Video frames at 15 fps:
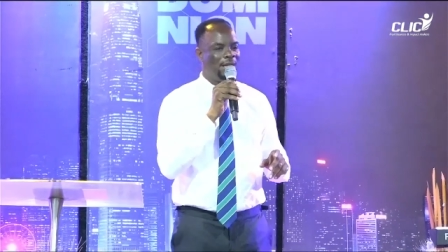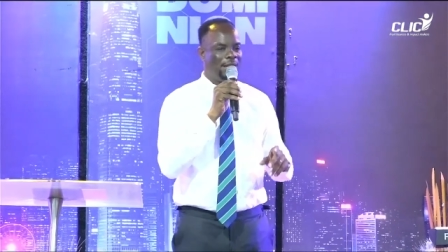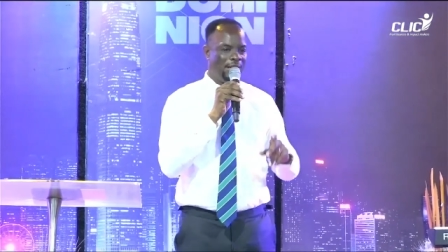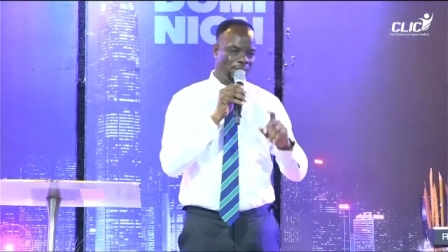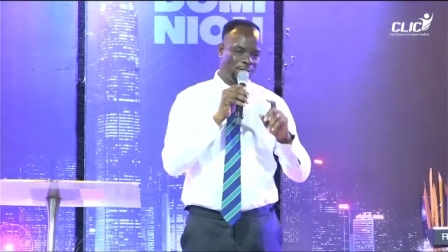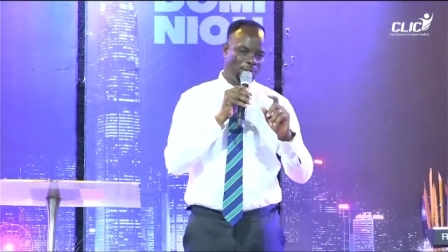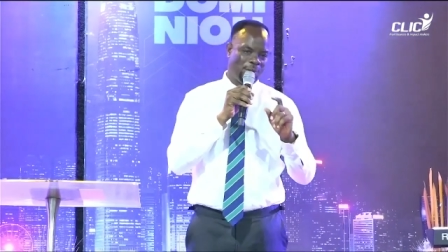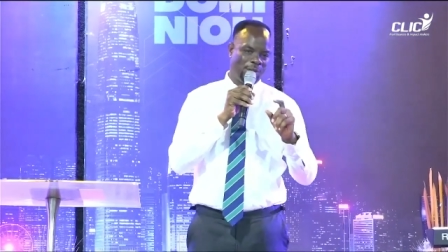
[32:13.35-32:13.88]

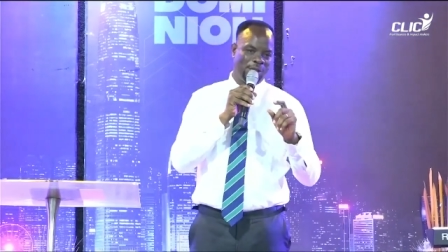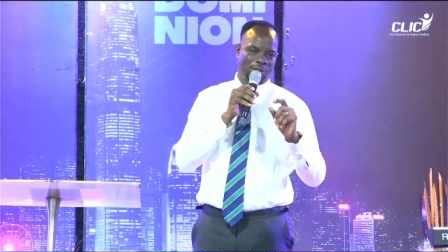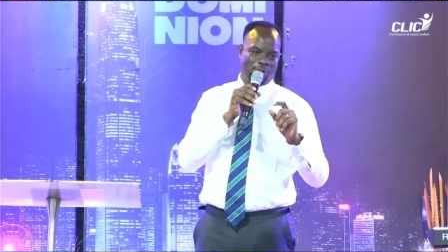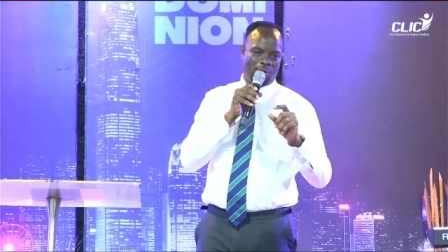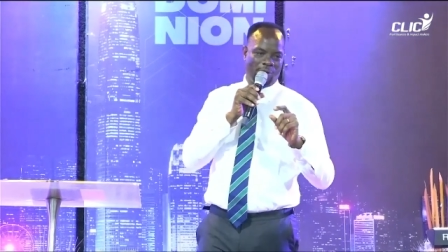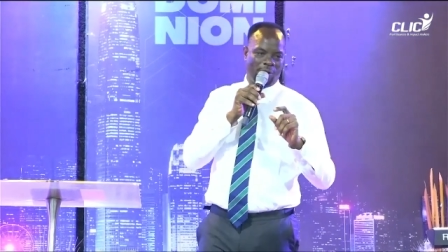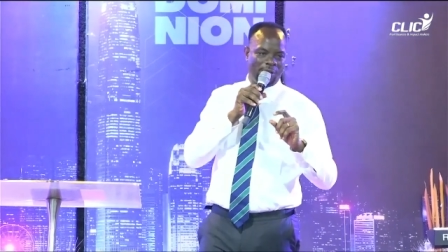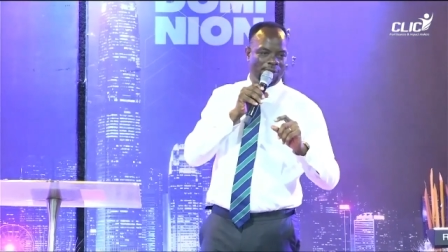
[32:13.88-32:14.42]
Somebody is
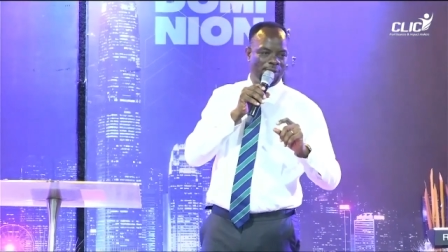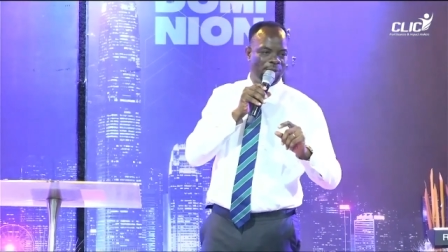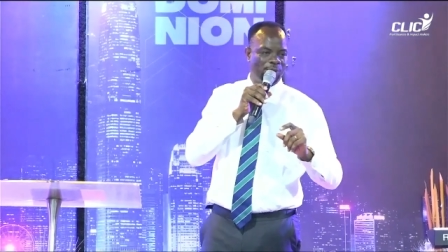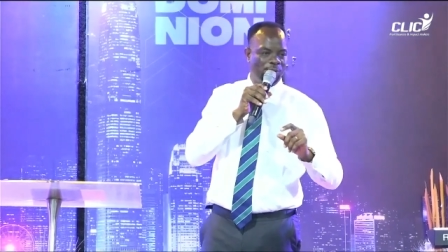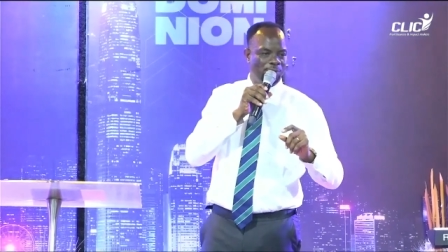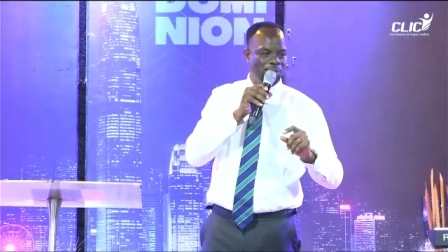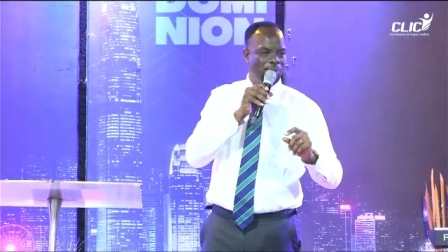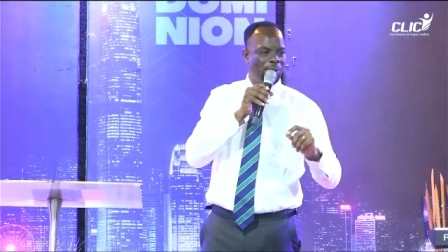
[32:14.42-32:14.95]
correcting
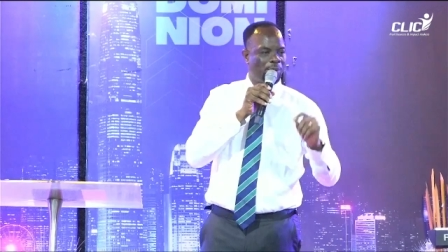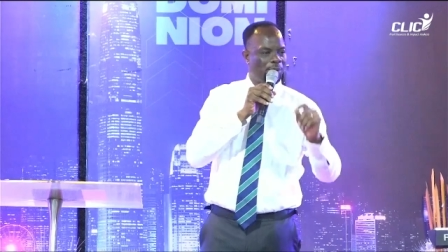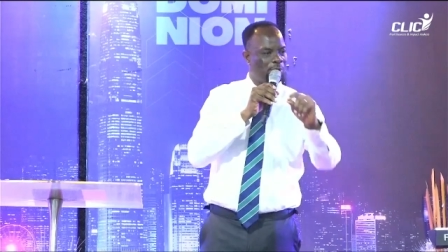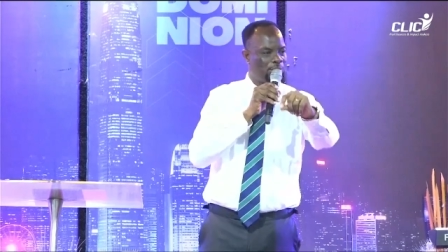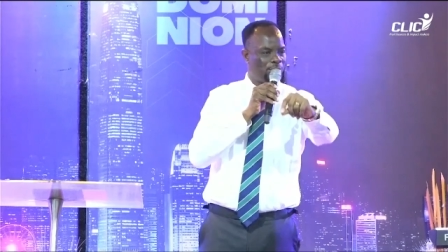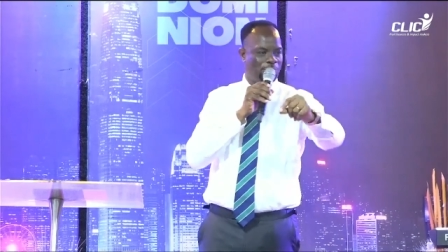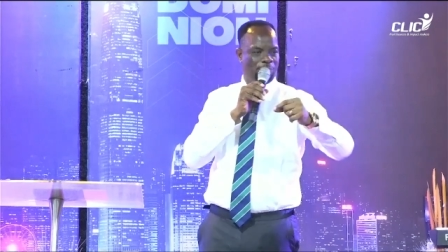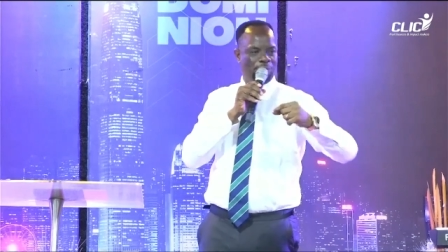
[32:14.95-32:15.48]
you because
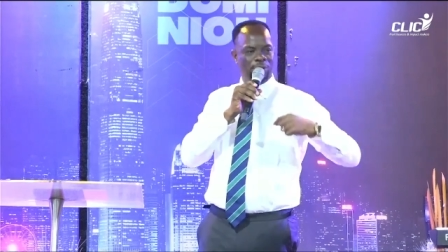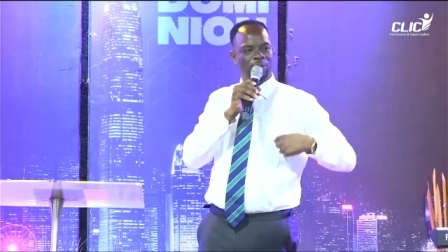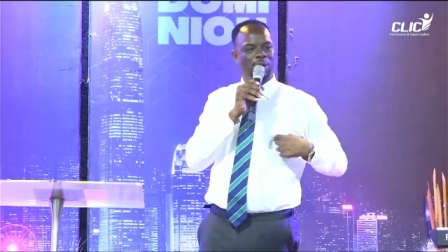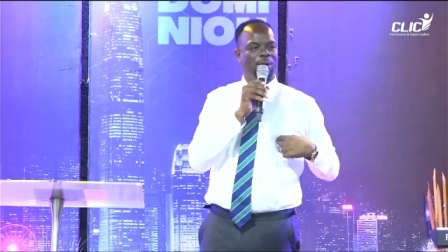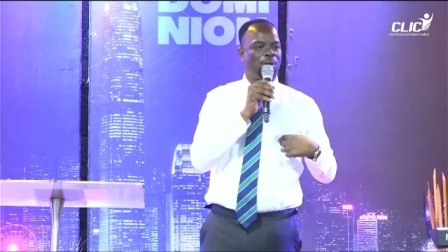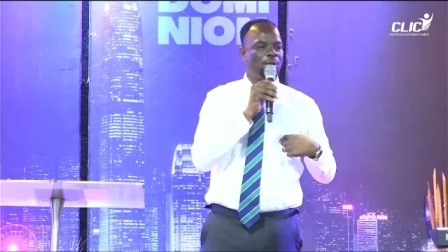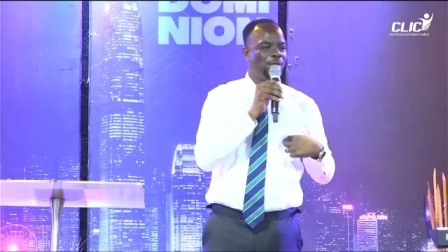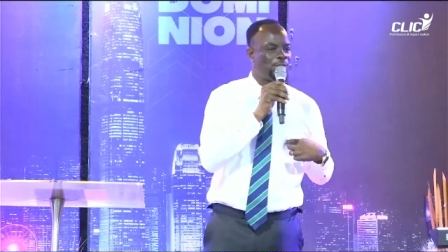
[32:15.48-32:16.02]
you feel you are
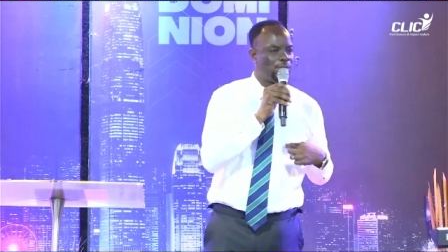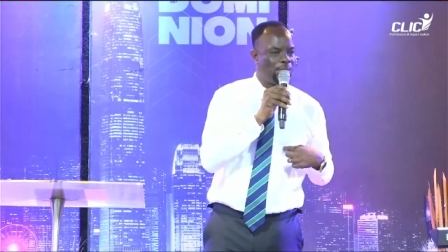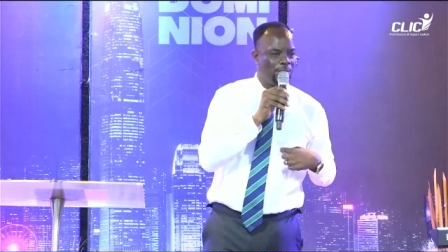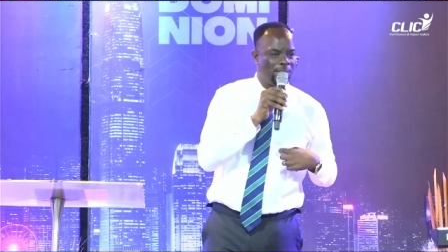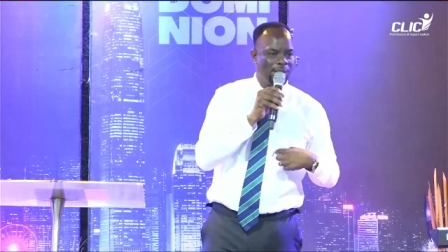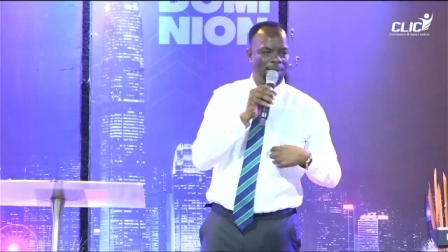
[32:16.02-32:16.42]
close to me.